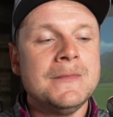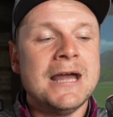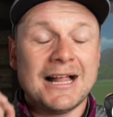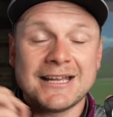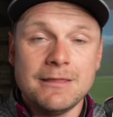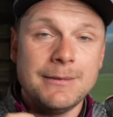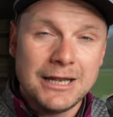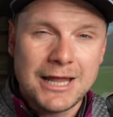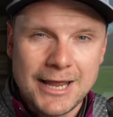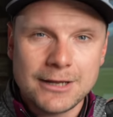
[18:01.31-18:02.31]
I'll get them in a
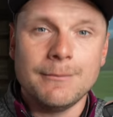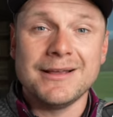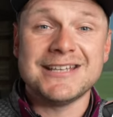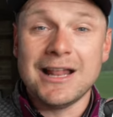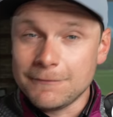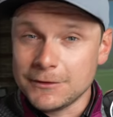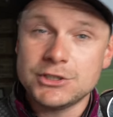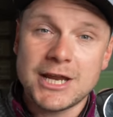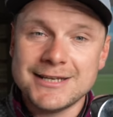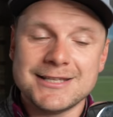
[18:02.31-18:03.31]
lie angle myself and
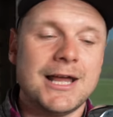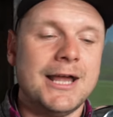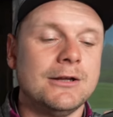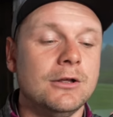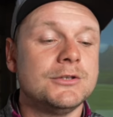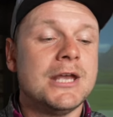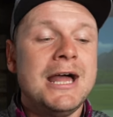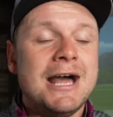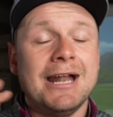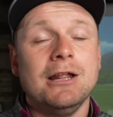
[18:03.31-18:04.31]
change the lie angles.
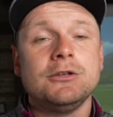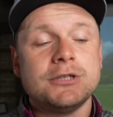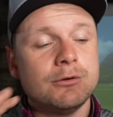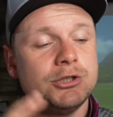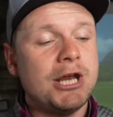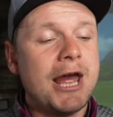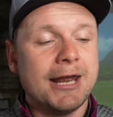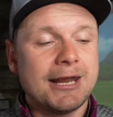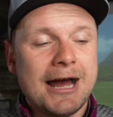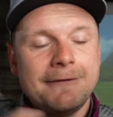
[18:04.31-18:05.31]
And I'll also
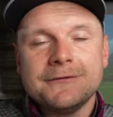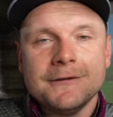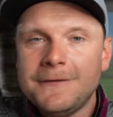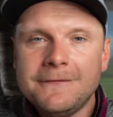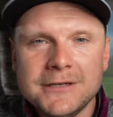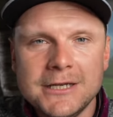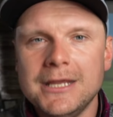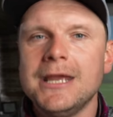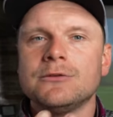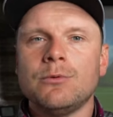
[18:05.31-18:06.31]
check, after 15
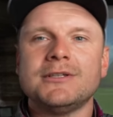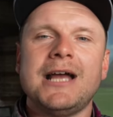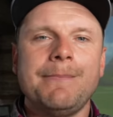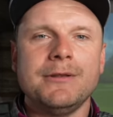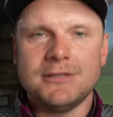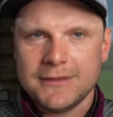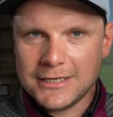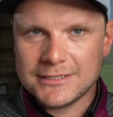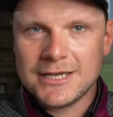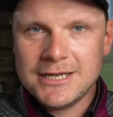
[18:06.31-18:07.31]
years, what's happened to
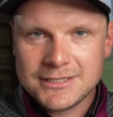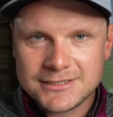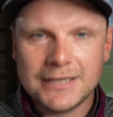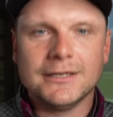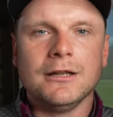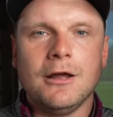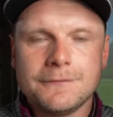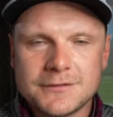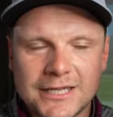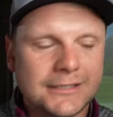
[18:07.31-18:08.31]
these standard
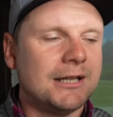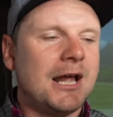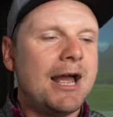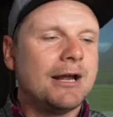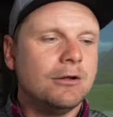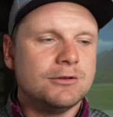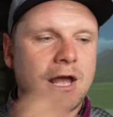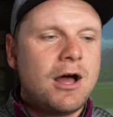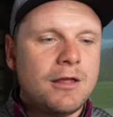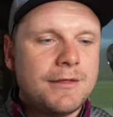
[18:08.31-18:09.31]
loft, standard lie angles.
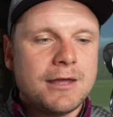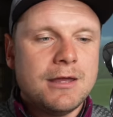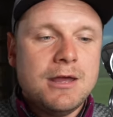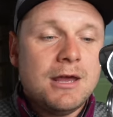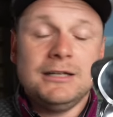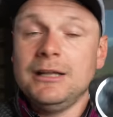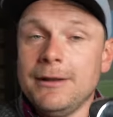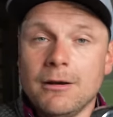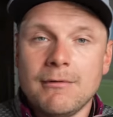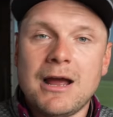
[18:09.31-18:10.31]
Are they a little bit
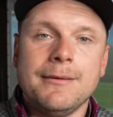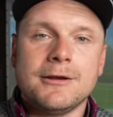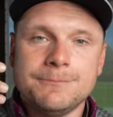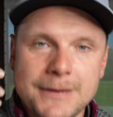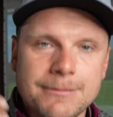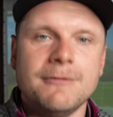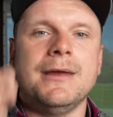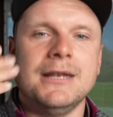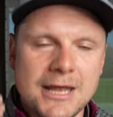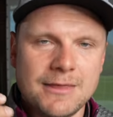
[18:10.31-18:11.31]
upright because people have
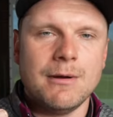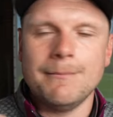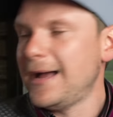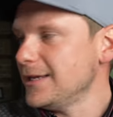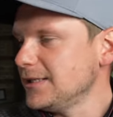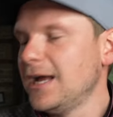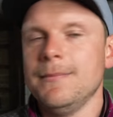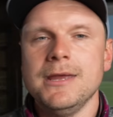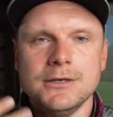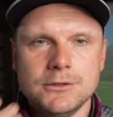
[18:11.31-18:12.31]
been hitting them on mats like
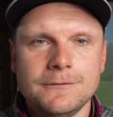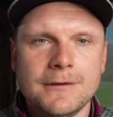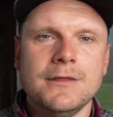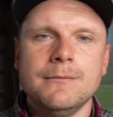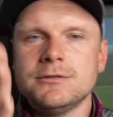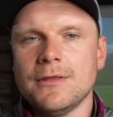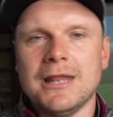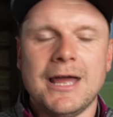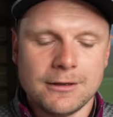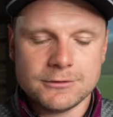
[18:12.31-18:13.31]
me and duffing them, so the
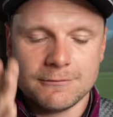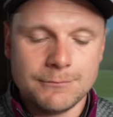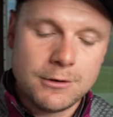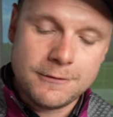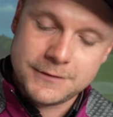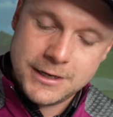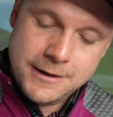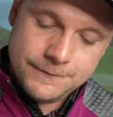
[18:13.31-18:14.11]
lie angles have moved?